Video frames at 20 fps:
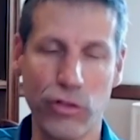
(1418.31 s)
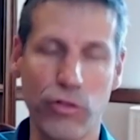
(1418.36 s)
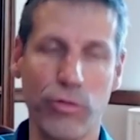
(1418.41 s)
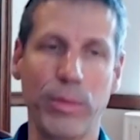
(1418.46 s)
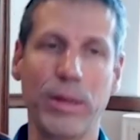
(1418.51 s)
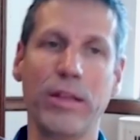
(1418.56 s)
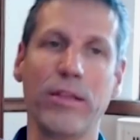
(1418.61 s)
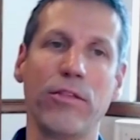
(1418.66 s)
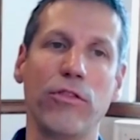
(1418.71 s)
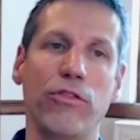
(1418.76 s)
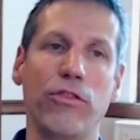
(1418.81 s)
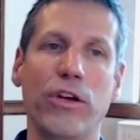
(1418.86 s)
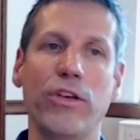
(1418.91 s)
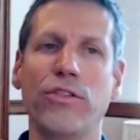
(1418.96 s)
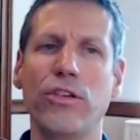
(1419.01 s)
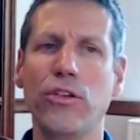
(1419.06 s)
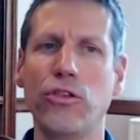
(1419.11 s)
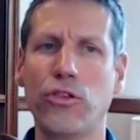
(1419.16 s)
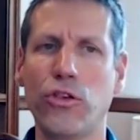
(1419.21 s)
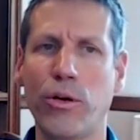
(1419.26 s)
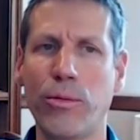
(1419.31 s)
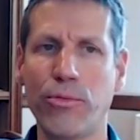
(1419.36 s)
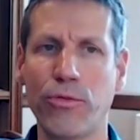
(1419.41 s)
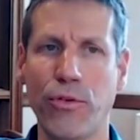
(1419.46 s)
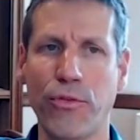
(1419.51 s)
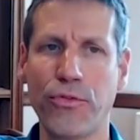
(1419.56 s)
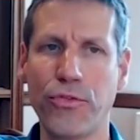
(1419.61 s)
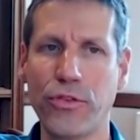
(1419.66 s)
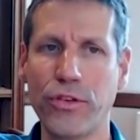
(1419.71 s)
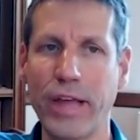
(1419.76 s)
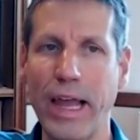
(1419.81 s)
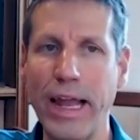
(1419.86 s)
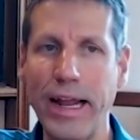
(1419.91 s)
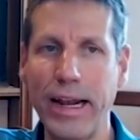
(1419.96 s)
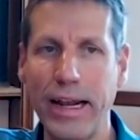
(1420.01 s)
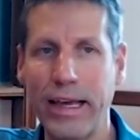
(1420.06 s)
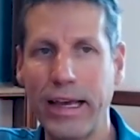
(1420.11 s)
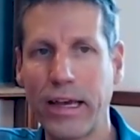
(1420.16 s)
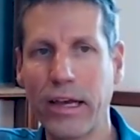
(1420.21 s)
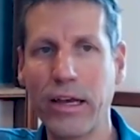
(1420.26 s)
means just in terms of
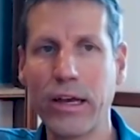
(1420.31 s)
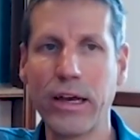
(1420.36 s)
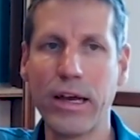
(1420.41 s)
scaling,